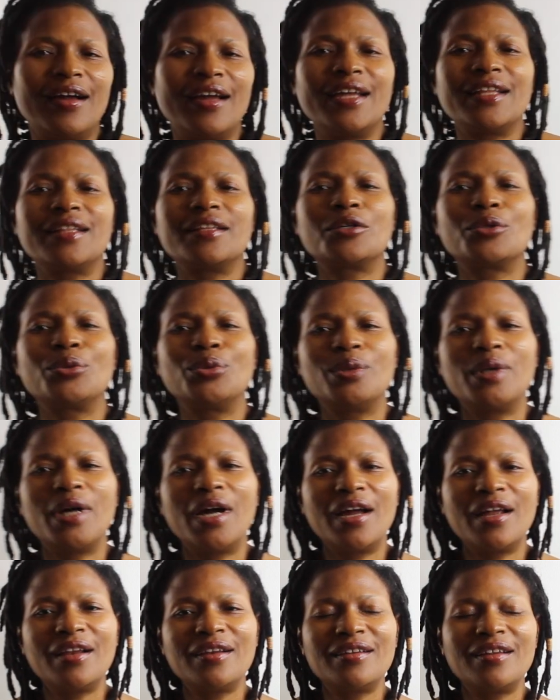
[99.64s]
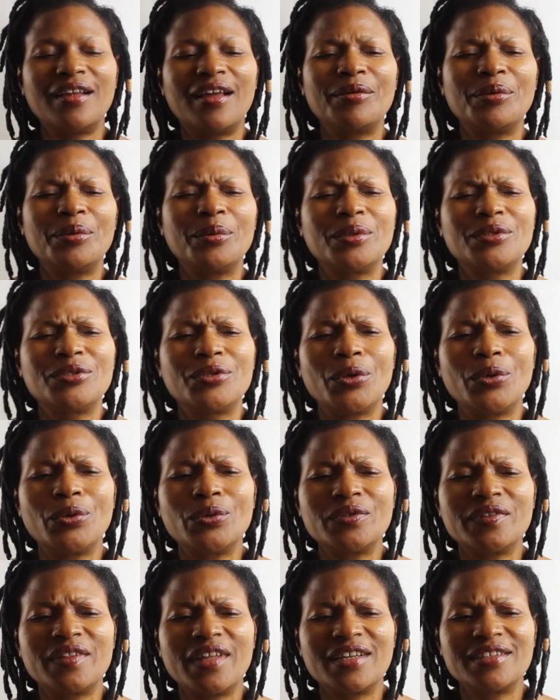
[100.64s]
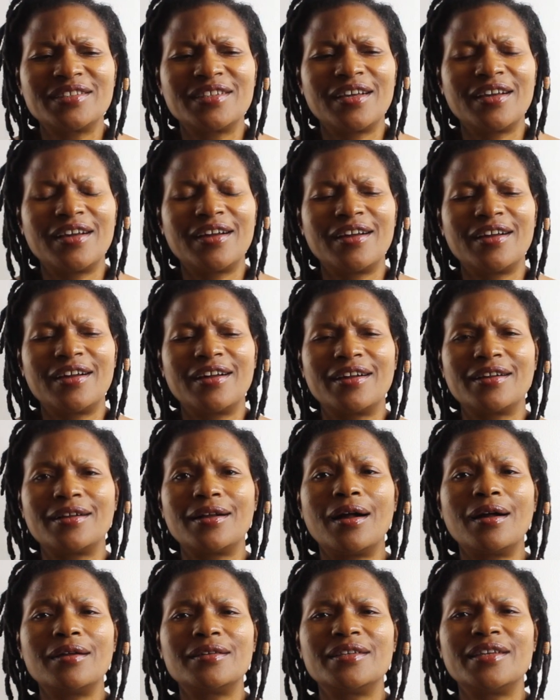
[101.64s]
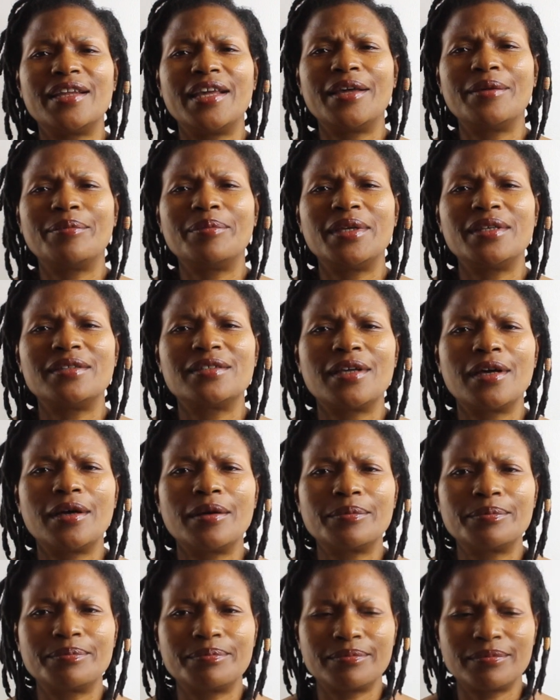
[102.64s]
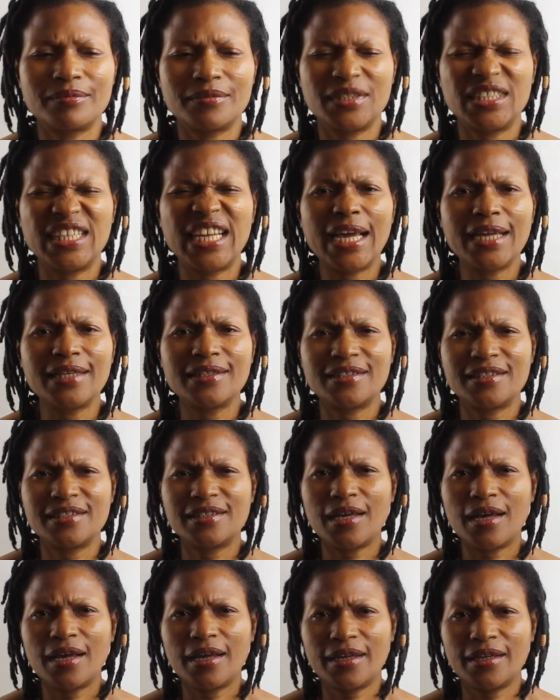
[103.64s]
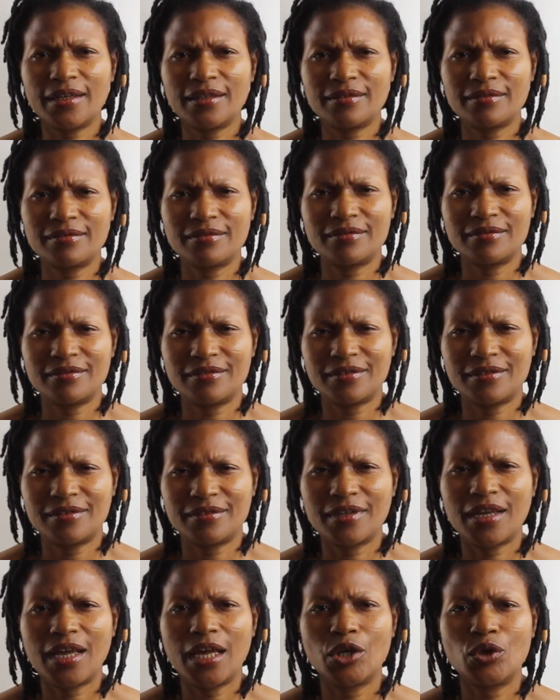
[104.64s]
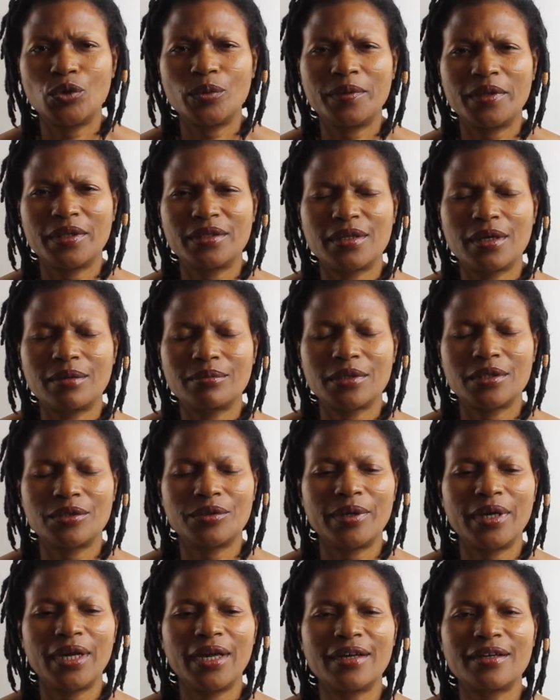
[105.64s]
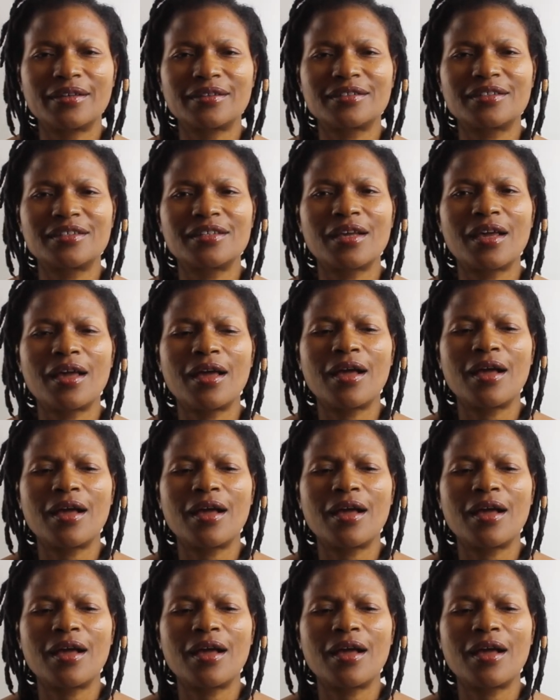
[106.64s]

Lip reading: In the Quran, we were told that the God name is 99. I hope that I'm correct.